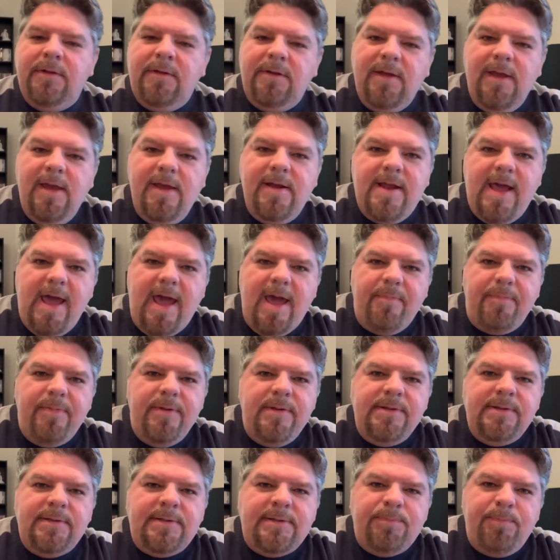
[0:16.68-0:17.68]
it
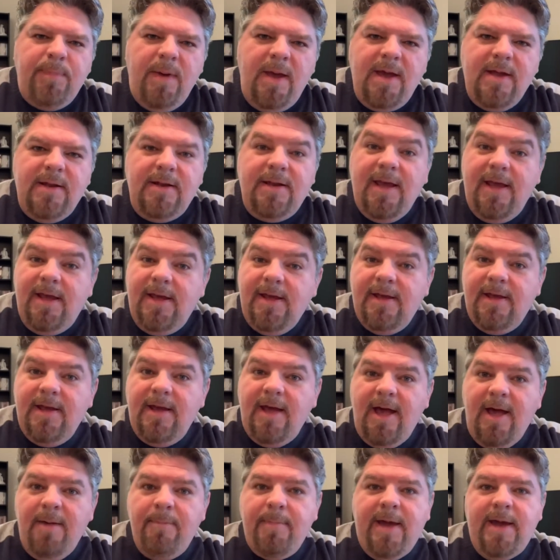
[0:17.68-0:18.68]
happens. But
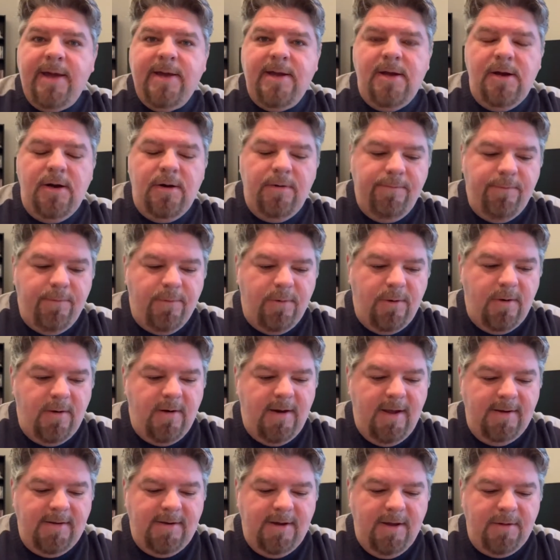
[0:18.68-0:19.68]
I'm back here for
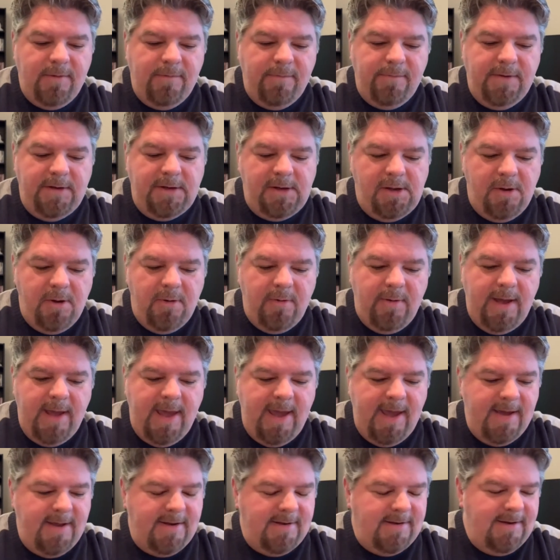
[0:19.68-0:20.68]
another video,
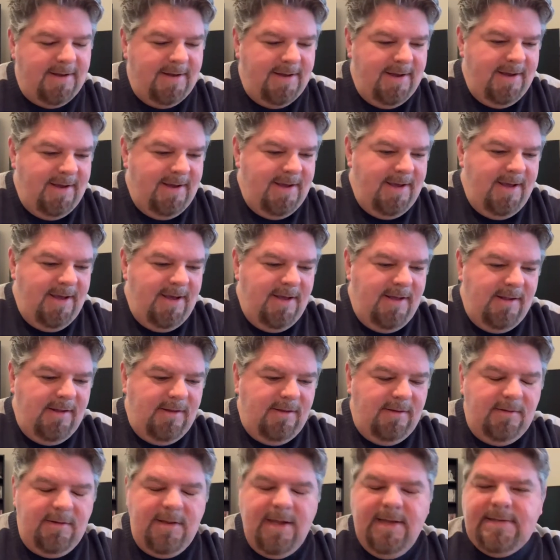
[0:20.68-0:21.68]
and
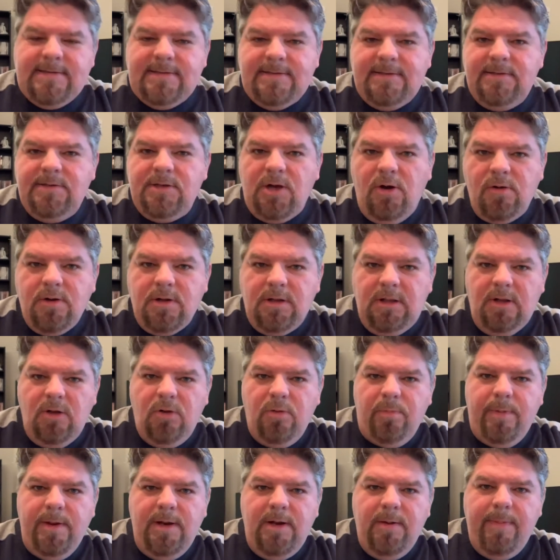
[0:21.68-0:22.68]
let's talk a
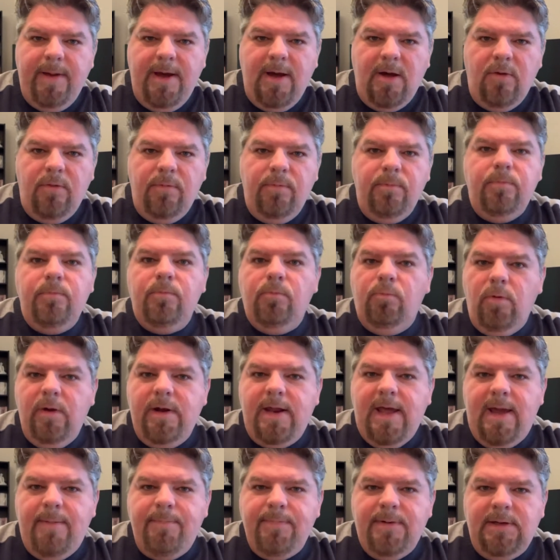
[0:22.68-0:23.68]
little bit about what
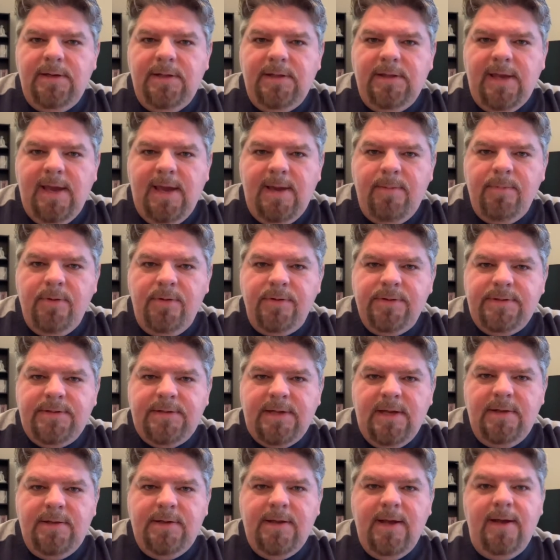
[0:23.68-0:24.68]
happened in the game on
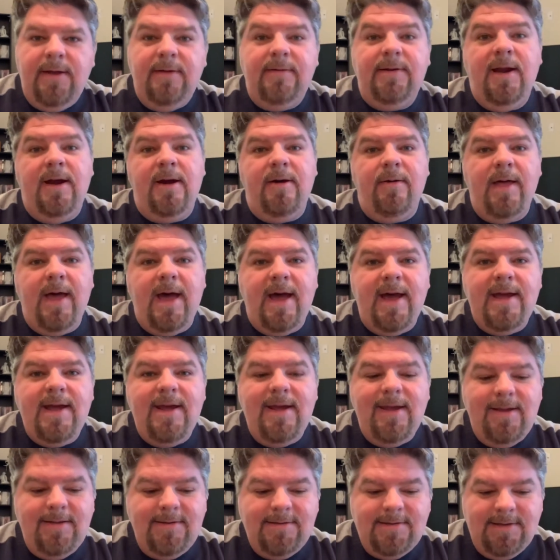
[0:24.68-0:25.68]
Sunday. Now,
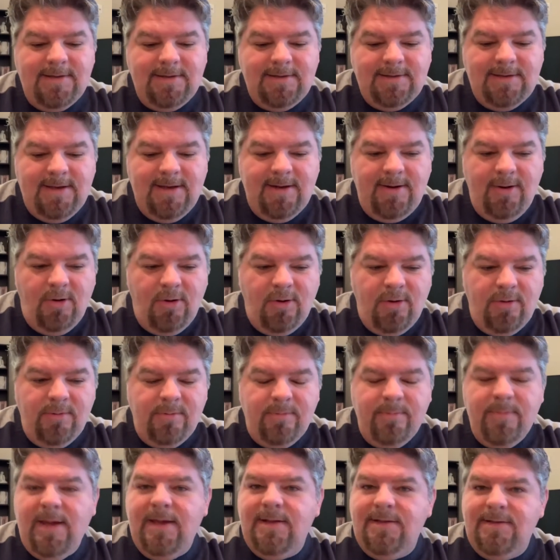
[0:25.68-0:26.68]
I didn't get
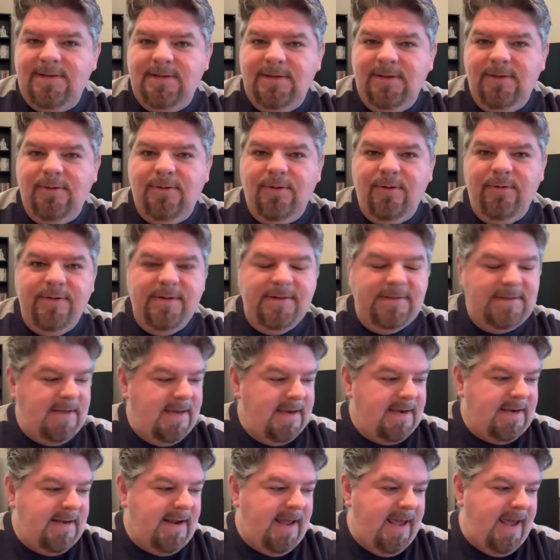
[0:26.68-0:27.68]
home until the
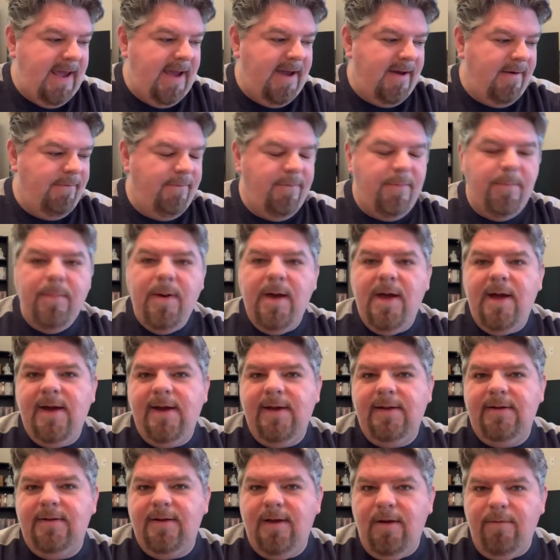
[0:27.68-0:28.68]
second half,
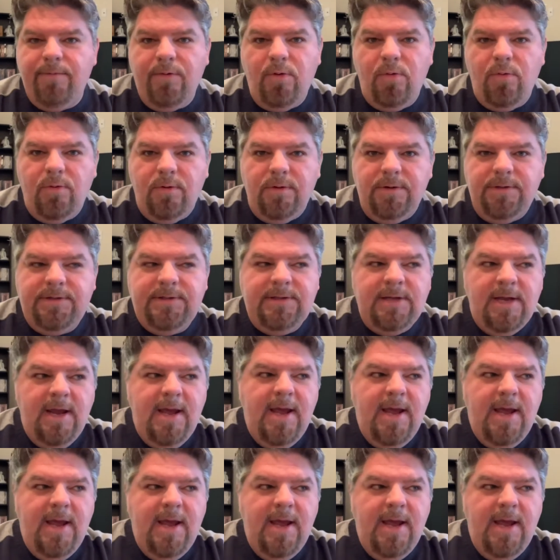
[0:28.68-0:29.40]
but, of course,